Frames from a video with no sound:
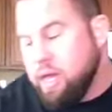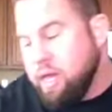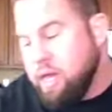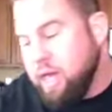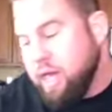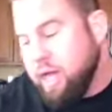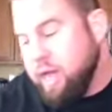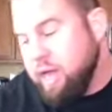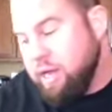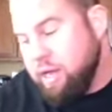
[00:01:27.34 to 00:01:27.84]

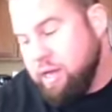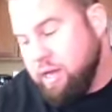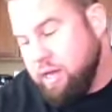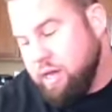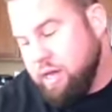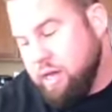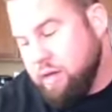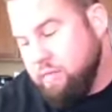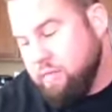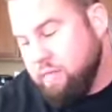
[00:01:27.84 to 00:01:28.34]
And
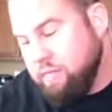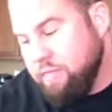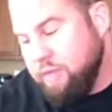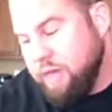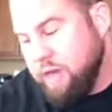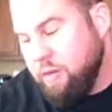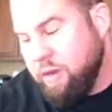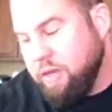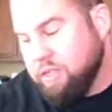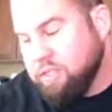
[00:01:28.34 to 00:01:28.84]

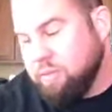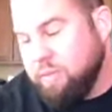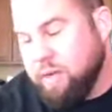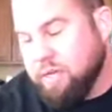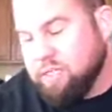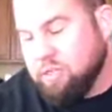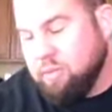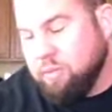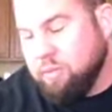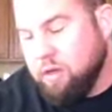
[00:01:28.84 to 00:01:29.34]
that way it's the
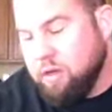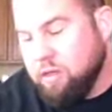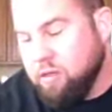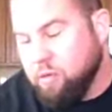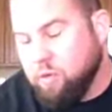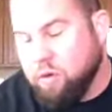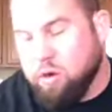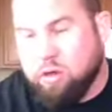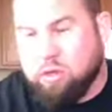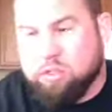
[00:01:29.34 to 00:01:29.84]
best of both
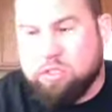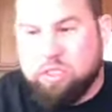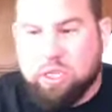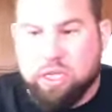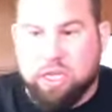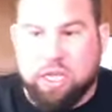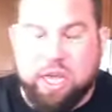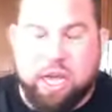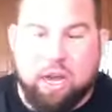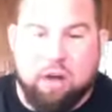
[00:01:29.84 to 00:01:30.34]
worlds. You
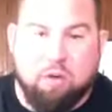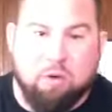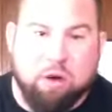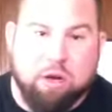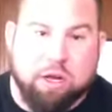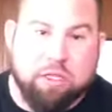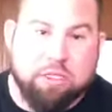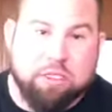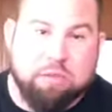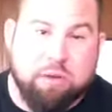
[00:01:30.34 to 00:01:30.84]
can kind of
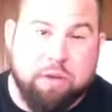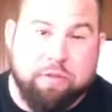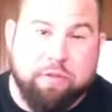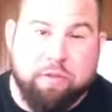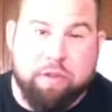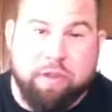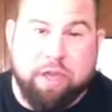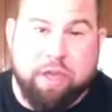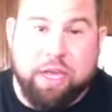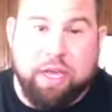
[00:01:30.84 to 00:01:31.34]
work on some
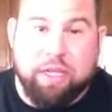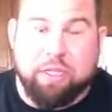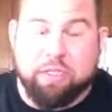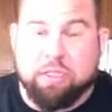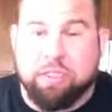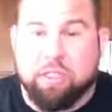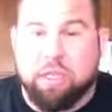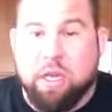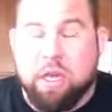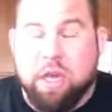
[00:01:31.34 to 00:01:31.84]
different
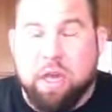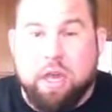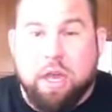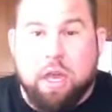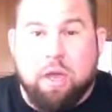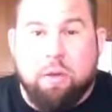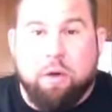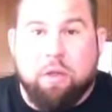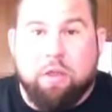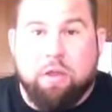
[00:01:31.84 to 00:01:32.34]
things,
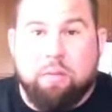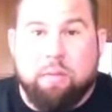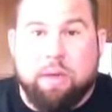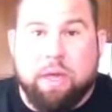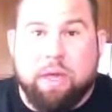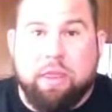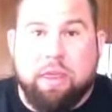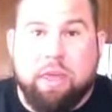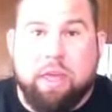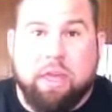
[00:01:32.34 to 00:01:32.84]
whether it
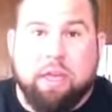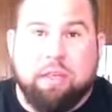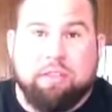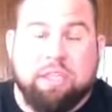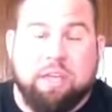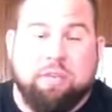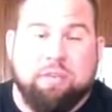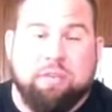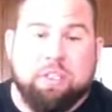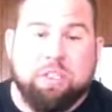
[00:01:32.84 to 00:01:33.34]
be the
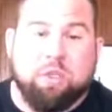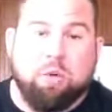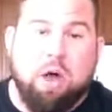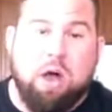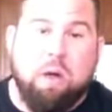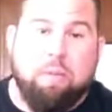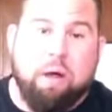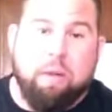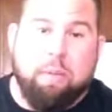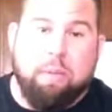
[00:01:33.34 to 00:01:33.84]
safety
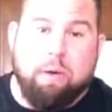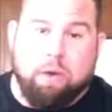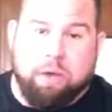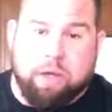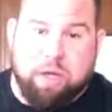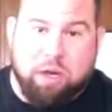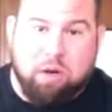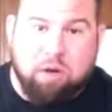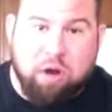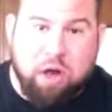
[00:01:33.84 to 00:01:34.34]
squat bar pulling
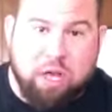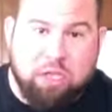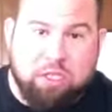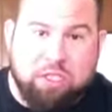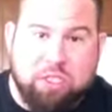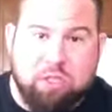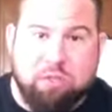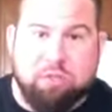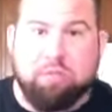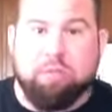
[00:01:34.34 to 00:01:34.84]

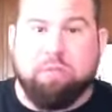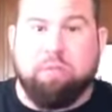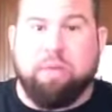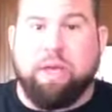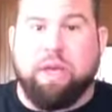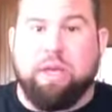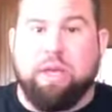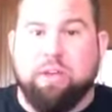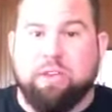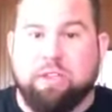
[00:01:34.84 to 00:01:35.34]
across you,
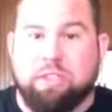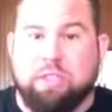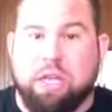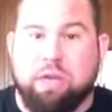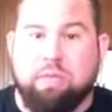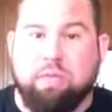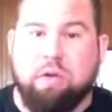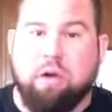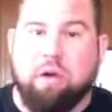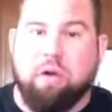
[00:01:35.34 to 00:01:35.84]
making you stay
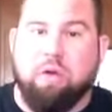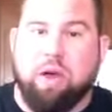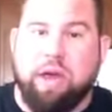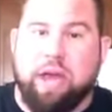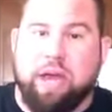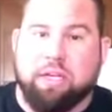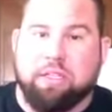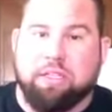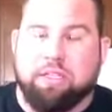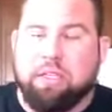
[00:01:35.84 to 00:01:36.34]
more
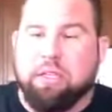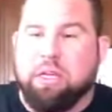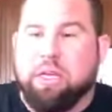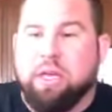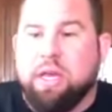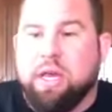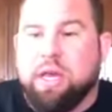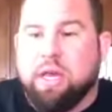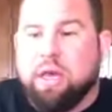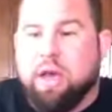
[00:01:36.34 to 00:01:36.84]
erect.
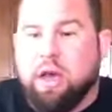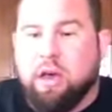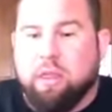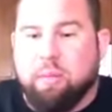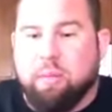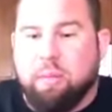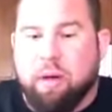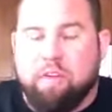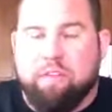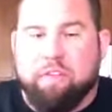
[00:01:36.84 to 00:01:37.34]

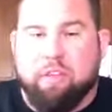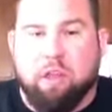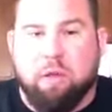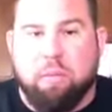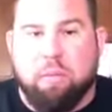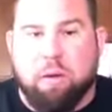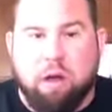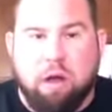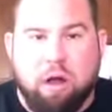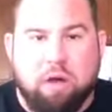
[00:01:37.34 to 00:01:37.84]
The Buffalo
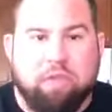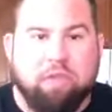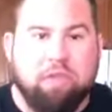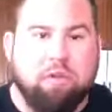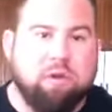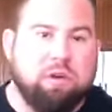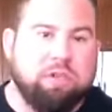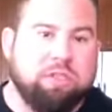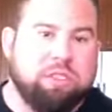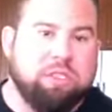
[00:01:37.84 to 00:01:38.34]
bar, of
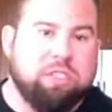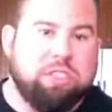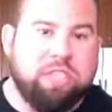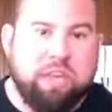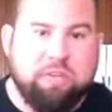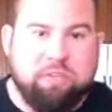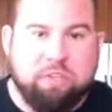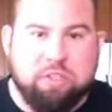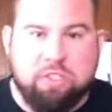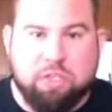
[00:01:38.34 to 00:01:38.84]
course, it
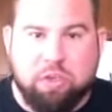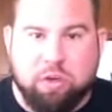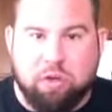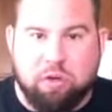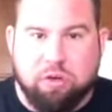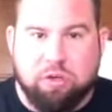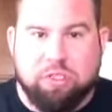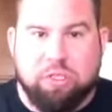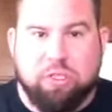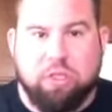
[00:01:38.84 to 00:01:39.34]
saves your
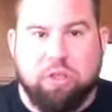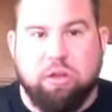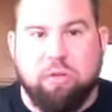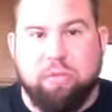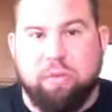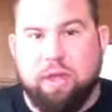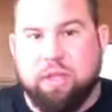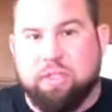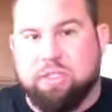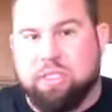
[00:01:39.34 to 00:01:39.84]
shoulders a little
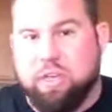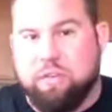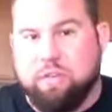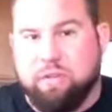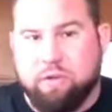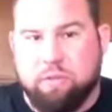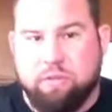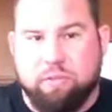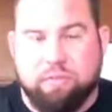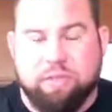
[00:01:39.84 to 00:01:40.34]
bit, save
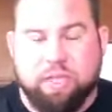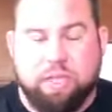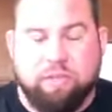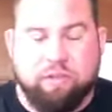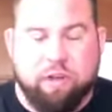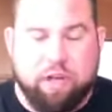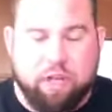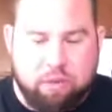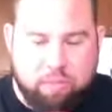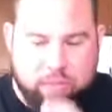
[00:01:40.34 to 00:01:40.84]

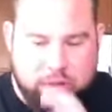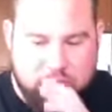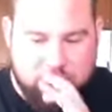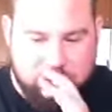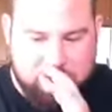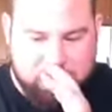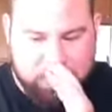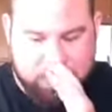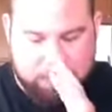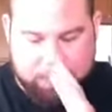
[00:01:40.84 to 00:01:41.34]
your
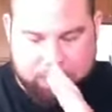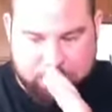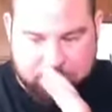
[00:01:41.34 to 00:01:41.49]
elbows.